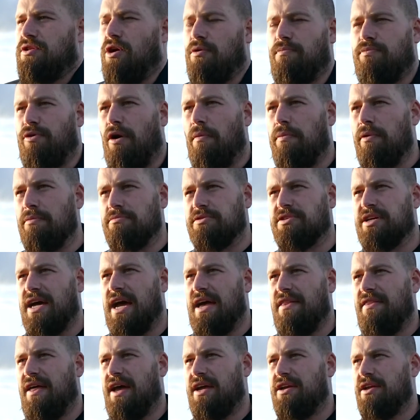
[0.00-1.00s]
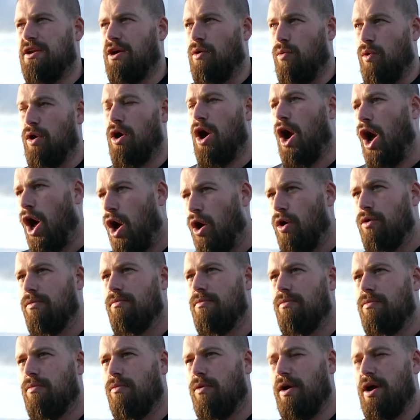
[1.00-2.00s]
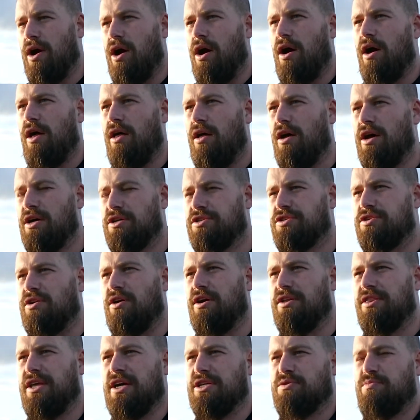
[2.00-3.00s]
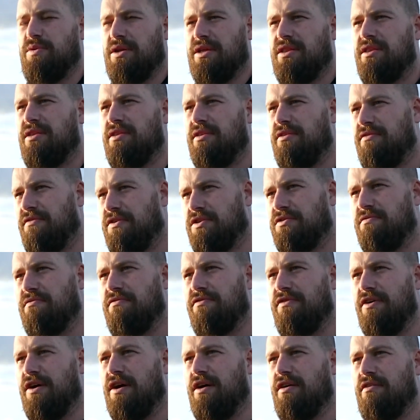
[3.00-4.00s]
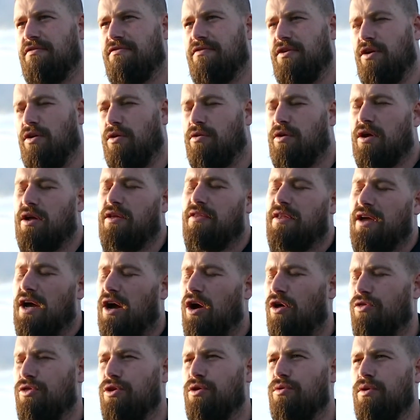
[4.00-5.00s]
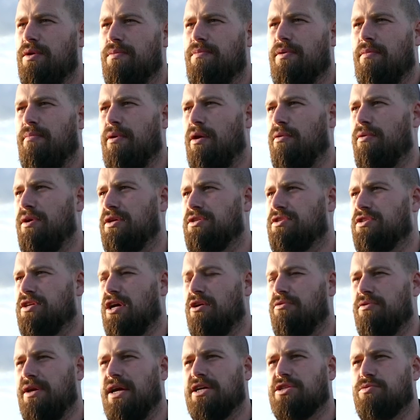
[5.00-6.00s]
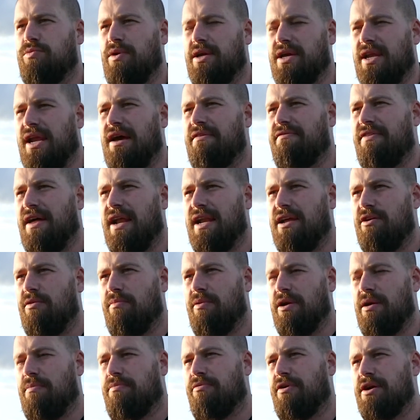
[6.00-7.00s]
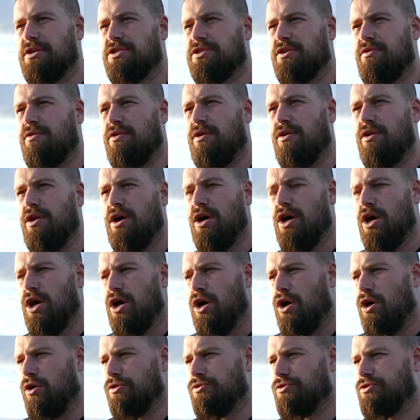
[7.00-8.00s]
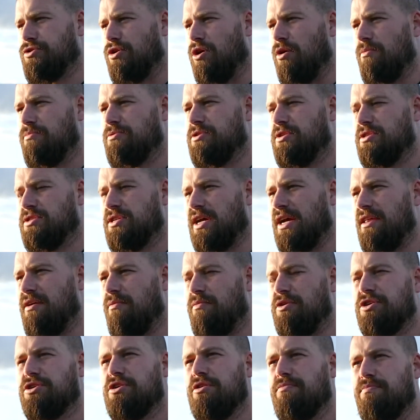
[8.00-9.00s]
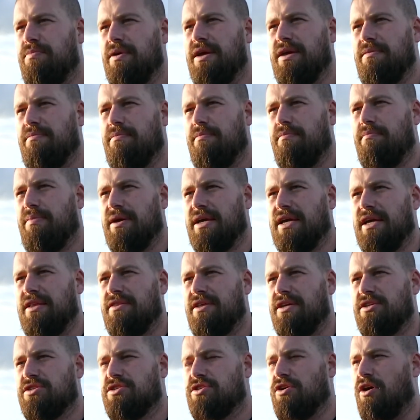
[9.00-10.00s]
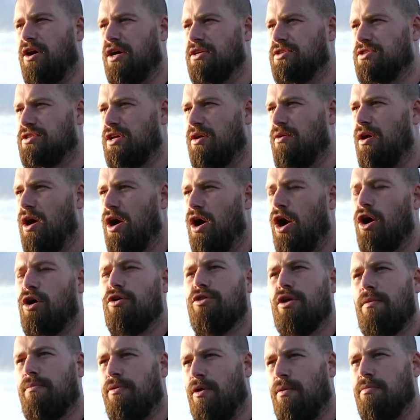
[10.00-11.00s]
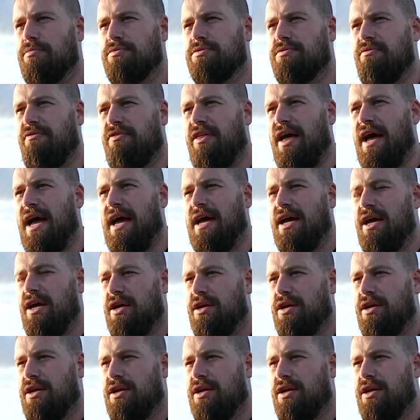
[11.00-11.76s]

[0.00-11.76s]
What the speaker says: no problem saying that. We're at home. We are a side that's been in the division for longer, and they are newly promoted. So yes, we can have that little bit of pressure on top to say that we should be beating these sides. So I've got no problems with that.